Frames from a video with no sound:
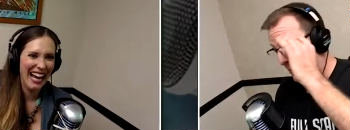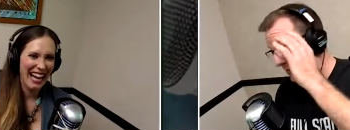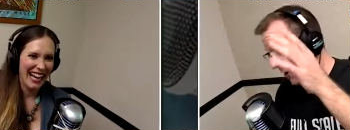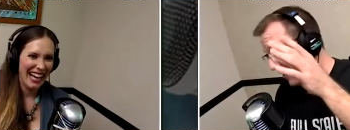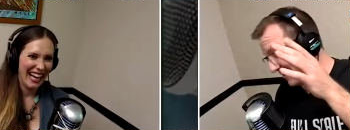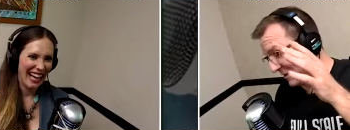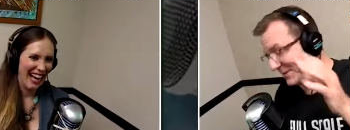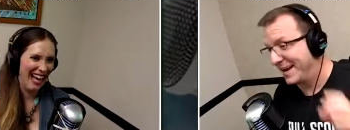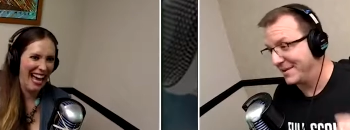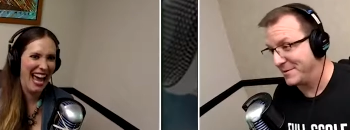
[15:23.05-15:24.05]
Speaker 1: revolving
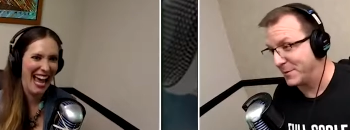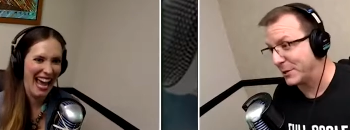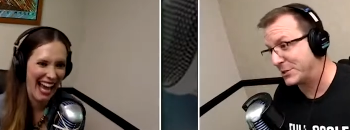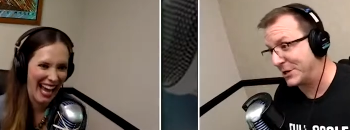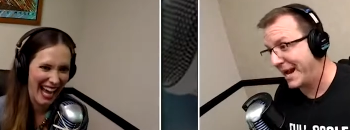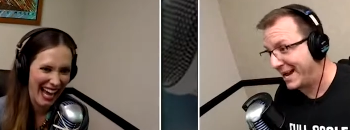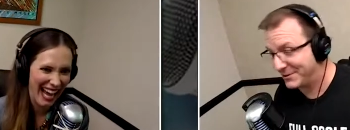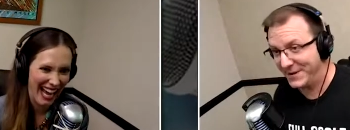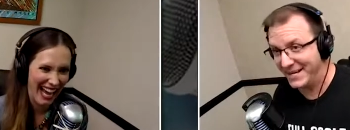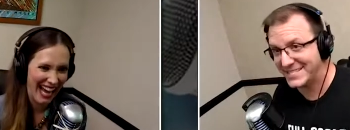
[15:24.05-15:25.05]
around the Berkshire
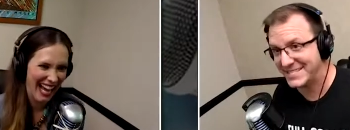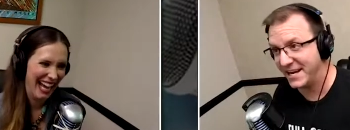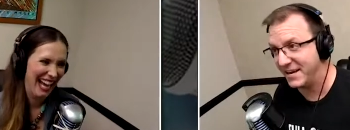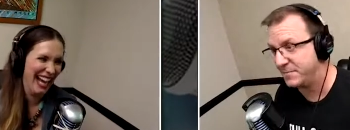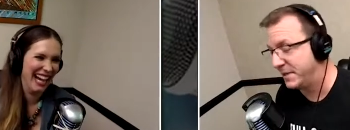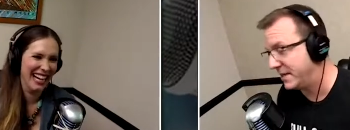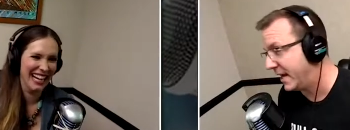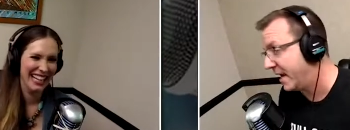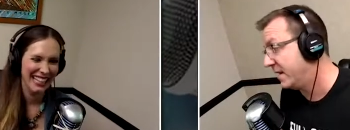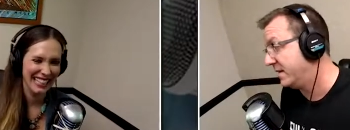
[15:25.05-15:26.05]
Hathaway stuff, but
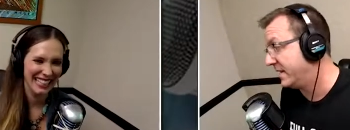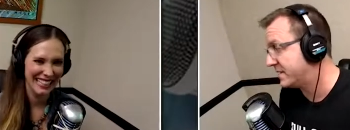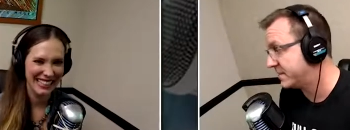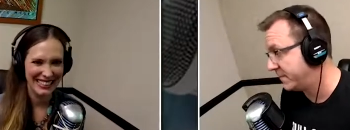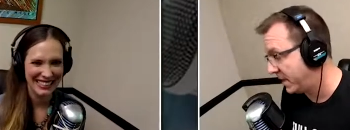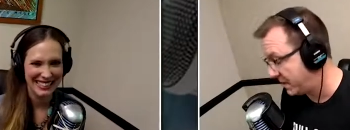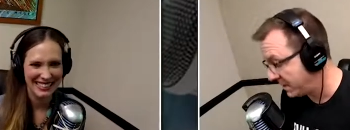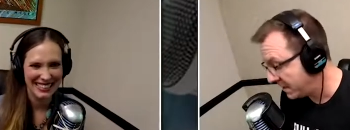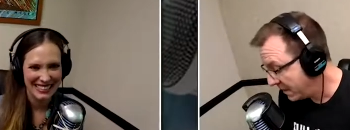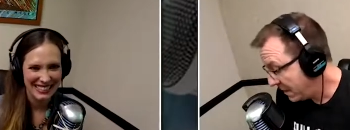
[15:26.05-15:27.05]
yeah, and that's. Uh,
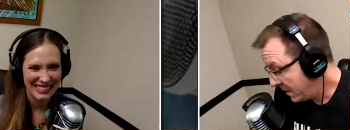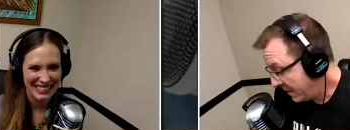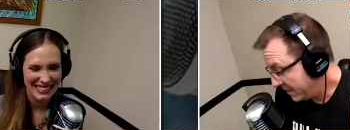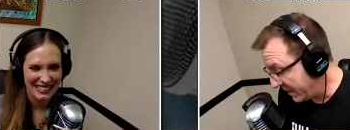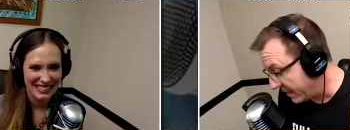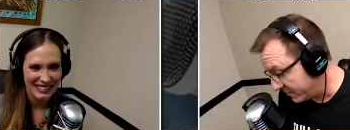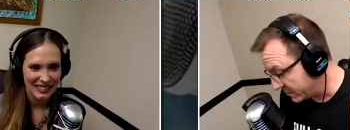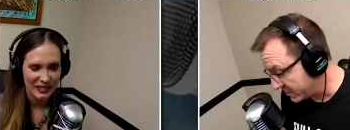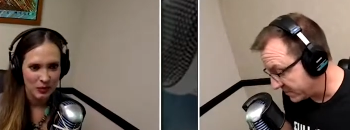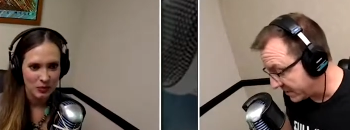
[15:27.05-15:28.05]
but yeah, there's
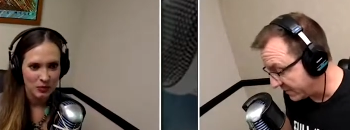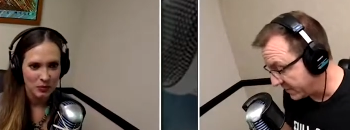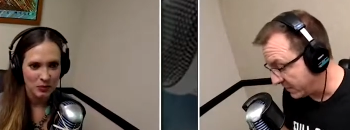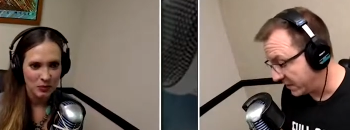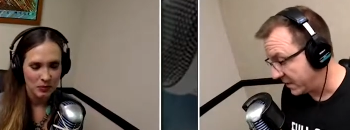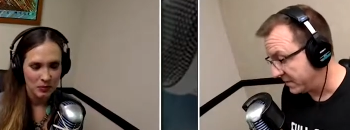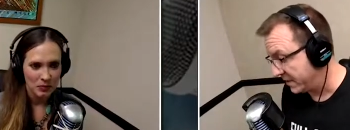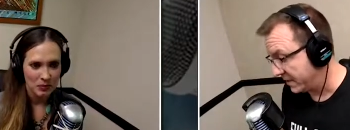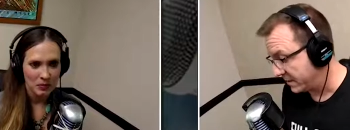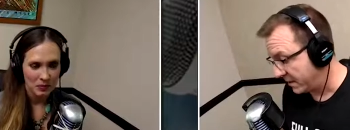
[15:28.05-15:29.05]
some stuff going on
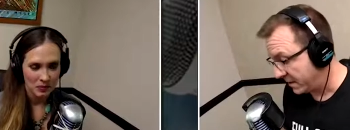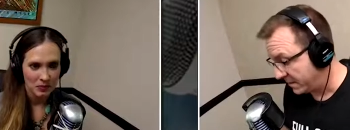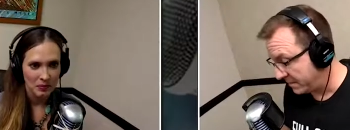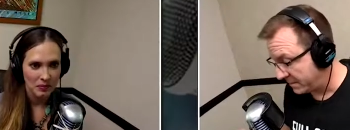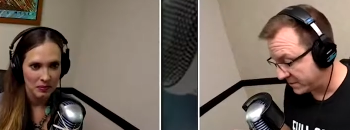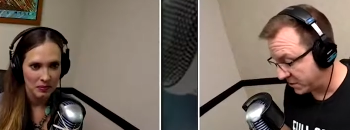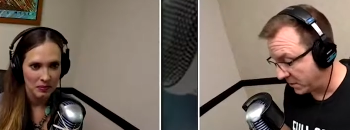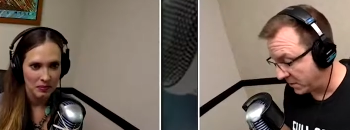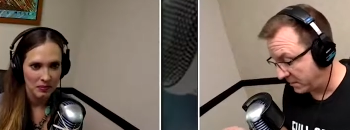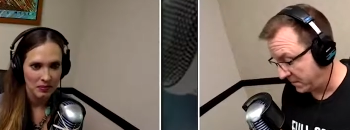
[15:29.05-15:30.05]
there. Um,
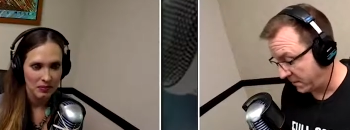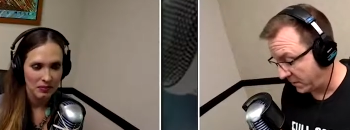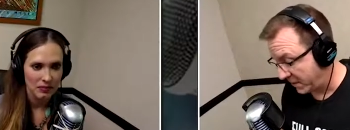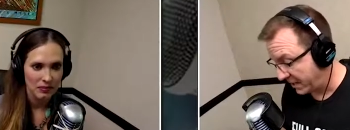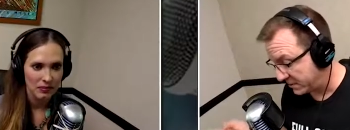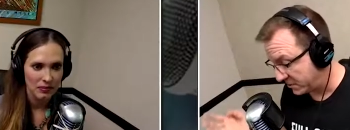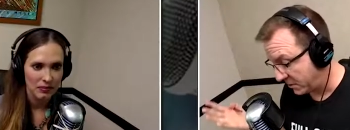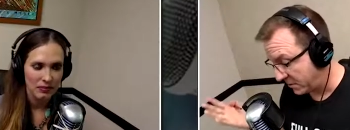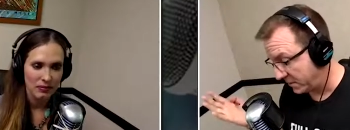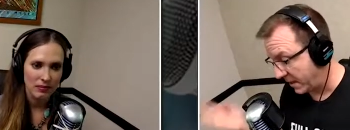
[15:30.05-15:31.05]
so okay,
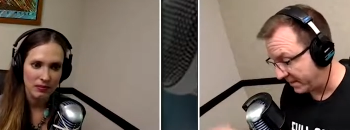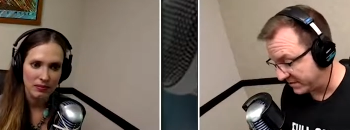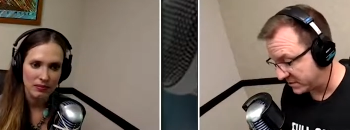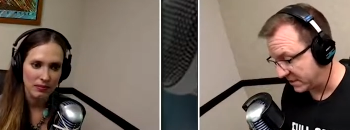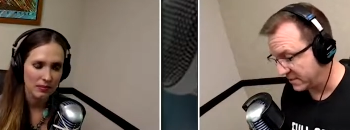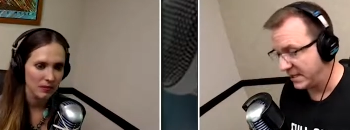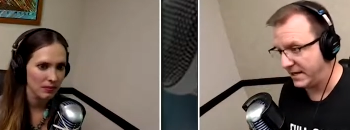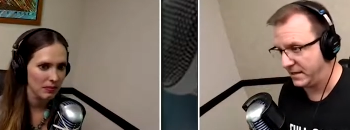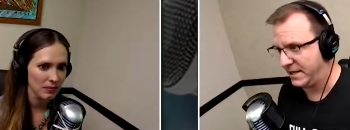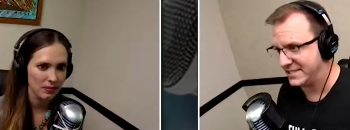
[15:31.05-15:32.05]
so obviously Link,
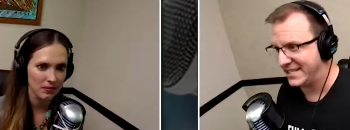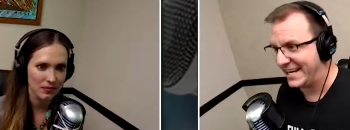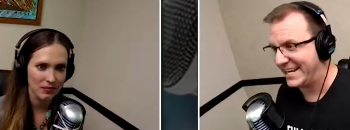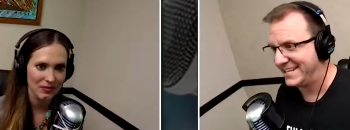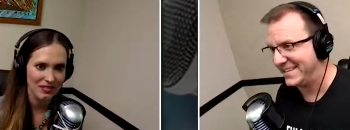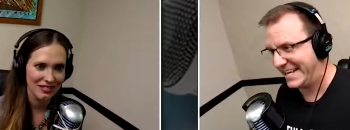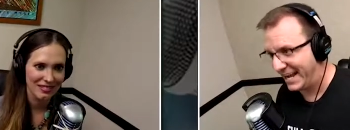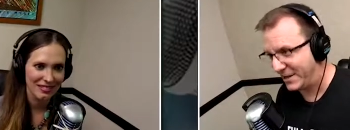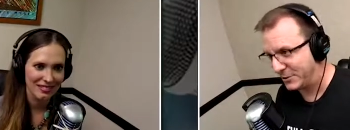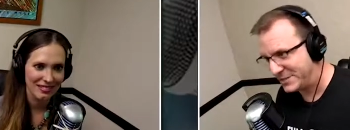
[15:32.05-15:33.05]
is Lincoln the
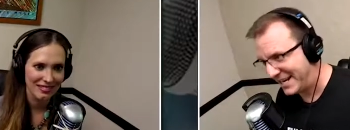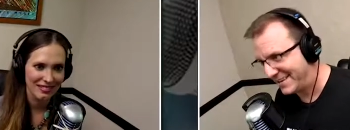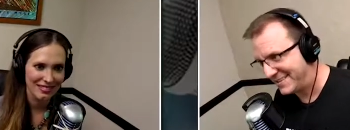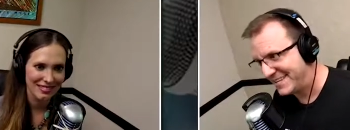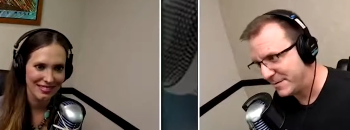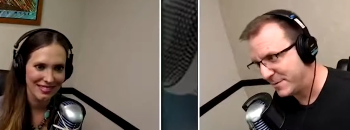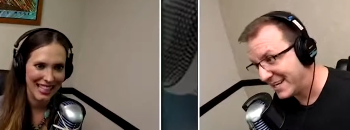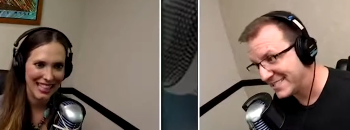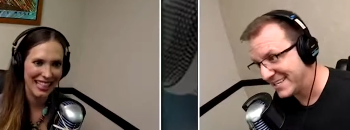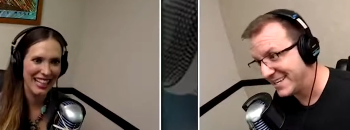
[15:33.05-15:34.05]
other town in
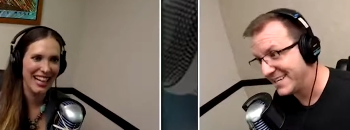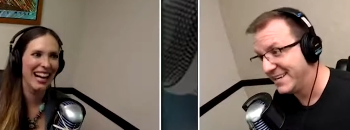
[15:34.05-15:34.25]
Nebraska,